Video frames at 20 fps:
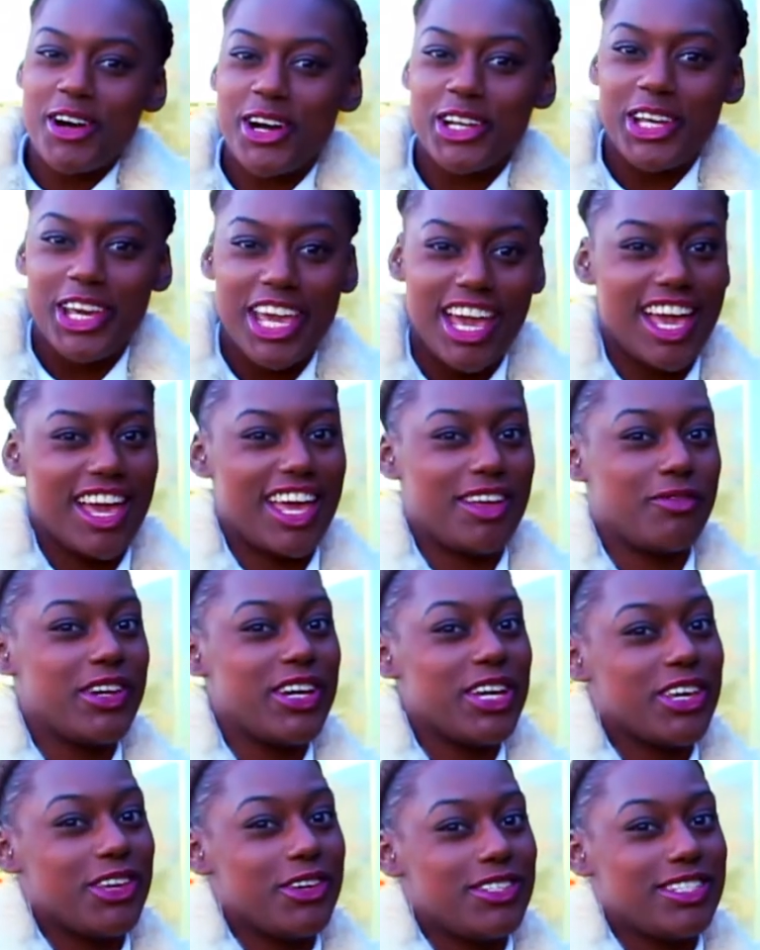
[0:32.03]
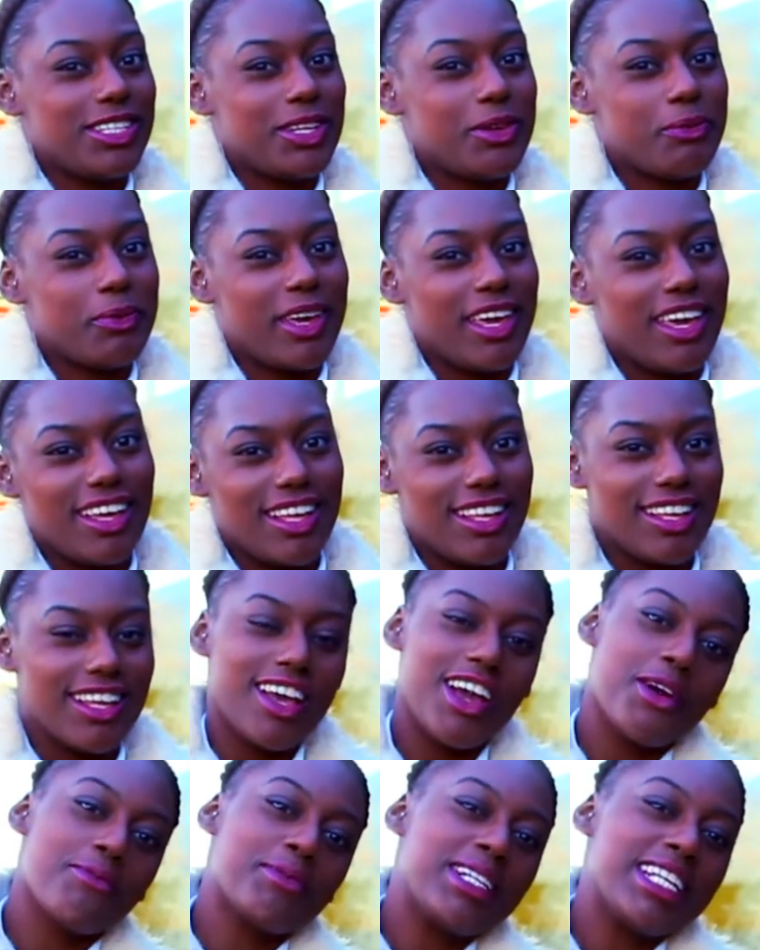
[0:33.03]
money and let you see free.
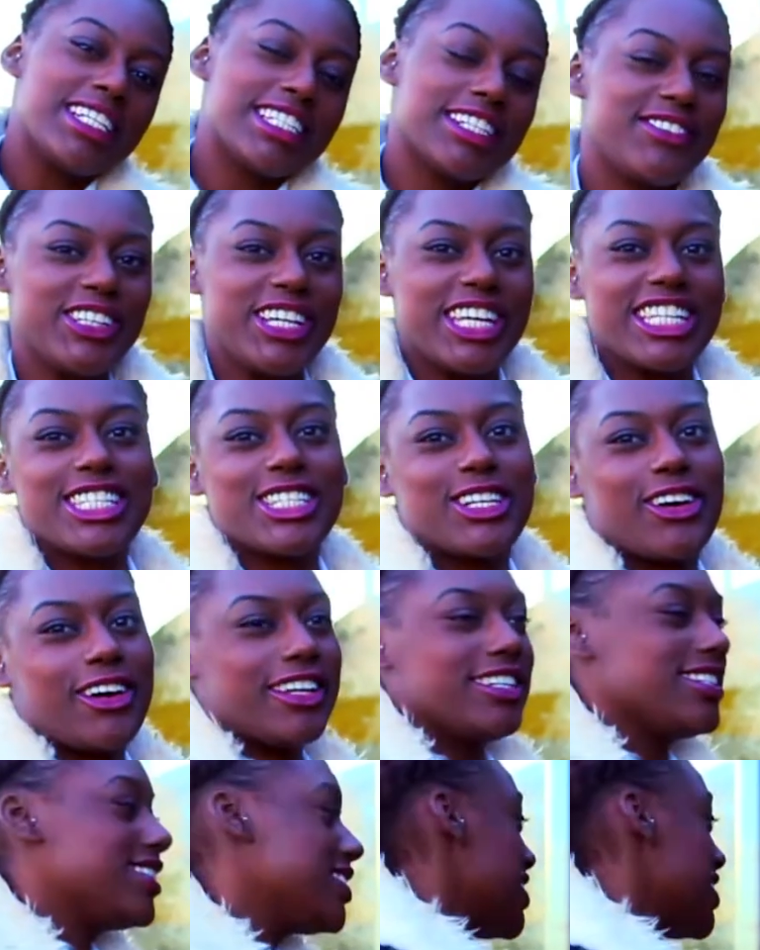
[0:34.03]
Come on, let's have a look inside.